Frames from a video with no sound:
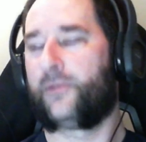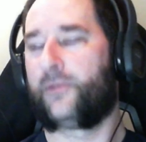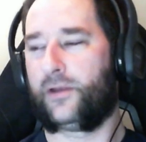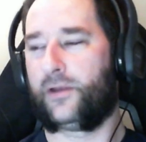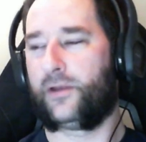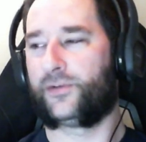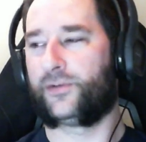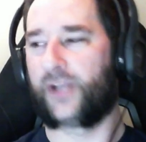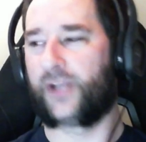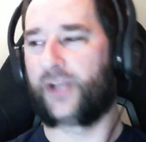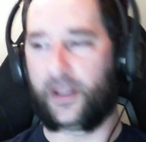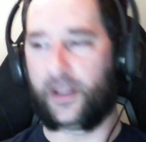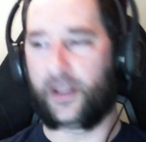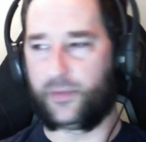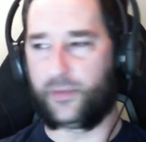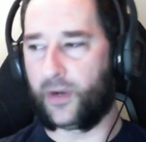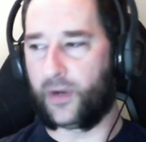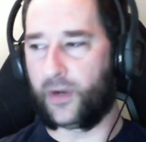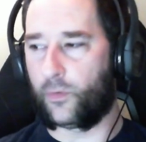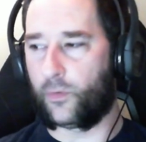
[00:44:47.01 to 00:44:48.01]
It's like I got the
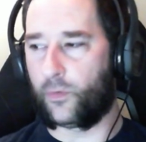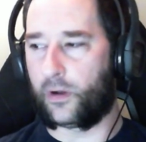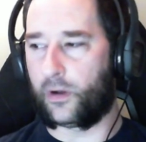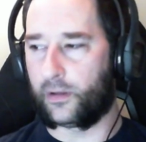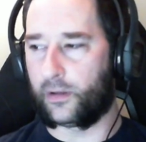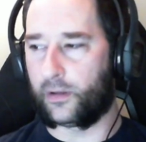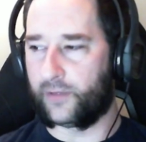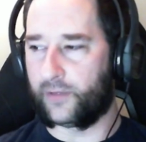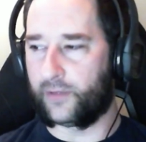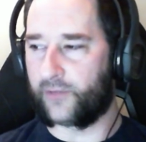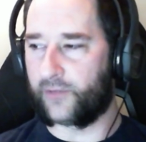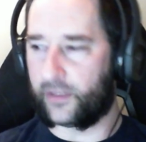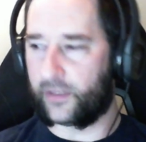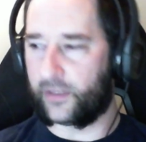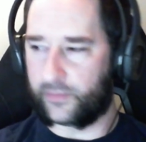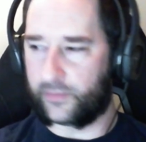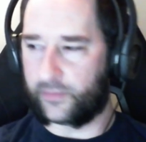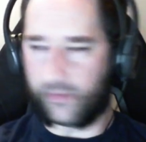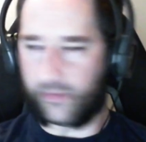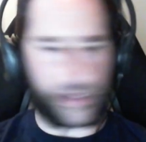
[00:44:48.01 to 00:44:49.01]
bare wall and I've got
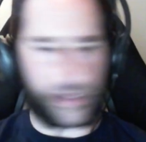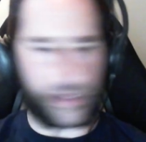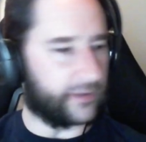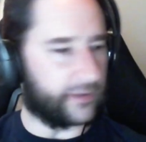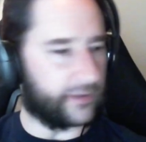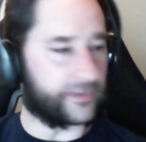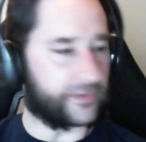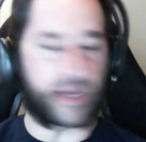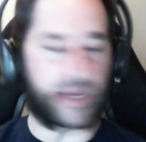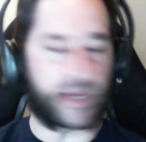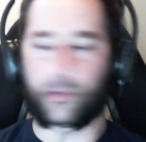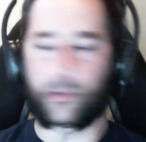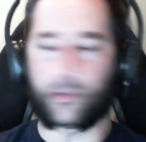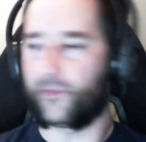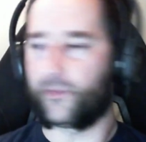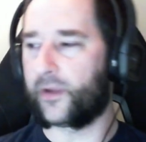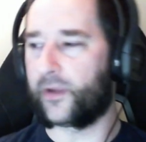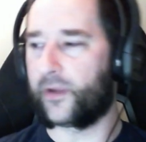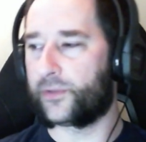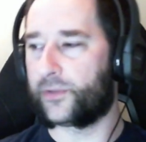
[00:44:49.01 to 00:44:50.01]
that little table
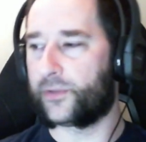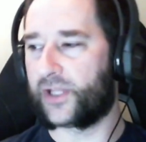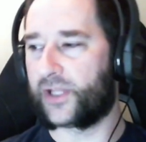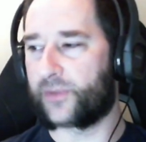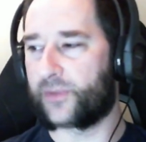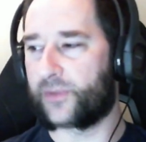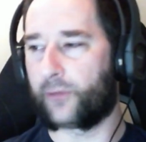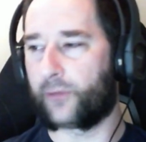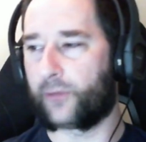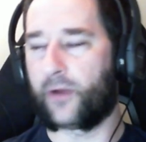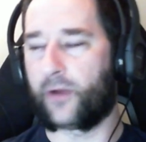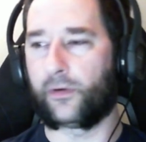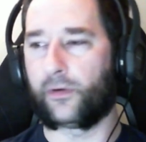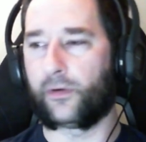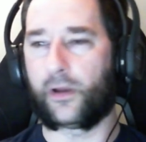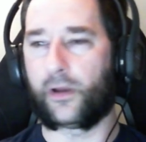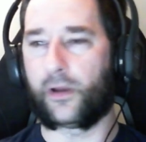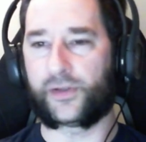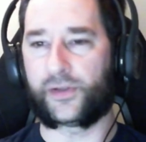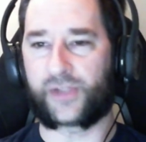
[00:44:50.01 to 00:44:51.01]
over there which has my router
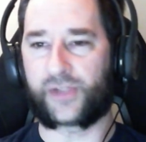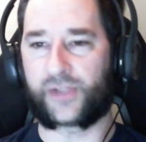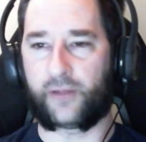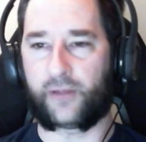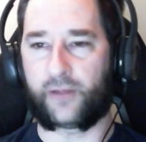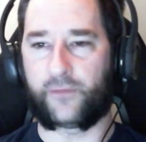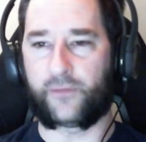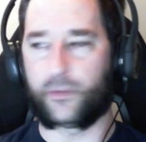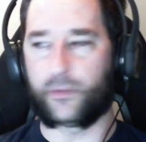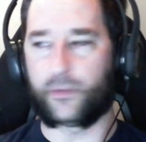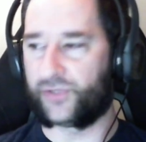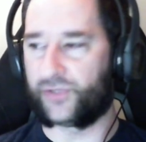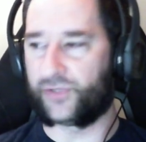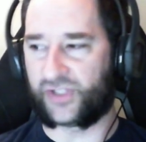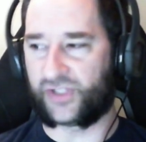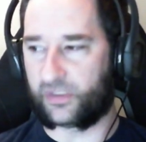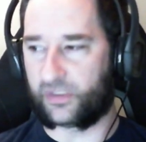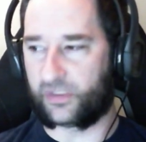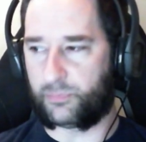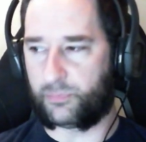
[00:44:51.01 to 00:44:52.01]
on it and stuff. And there was just
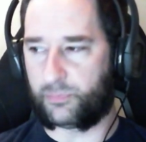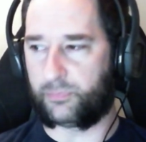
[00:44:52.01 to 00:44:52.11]
this.